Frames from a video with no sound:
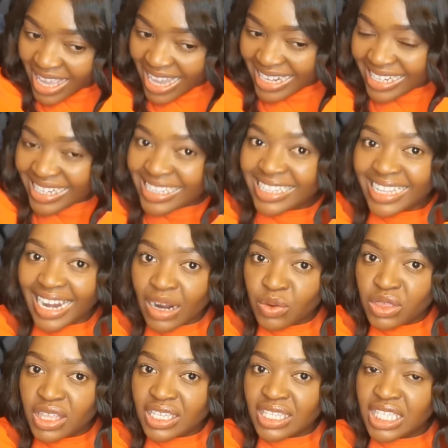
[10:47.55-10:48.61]
And we're dealing
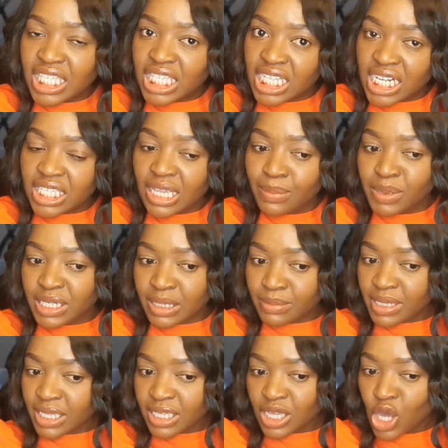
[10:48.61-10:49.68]
with a serious
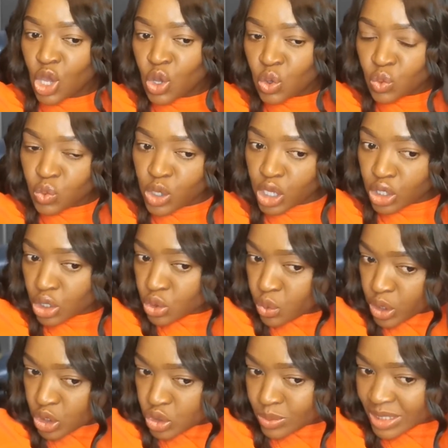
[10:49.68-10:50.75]
epidemic. We are not
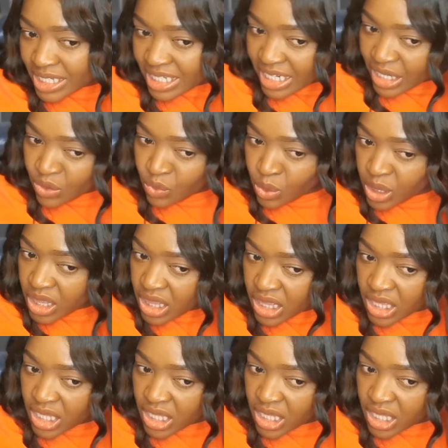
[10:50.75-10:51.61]
going to be dealing with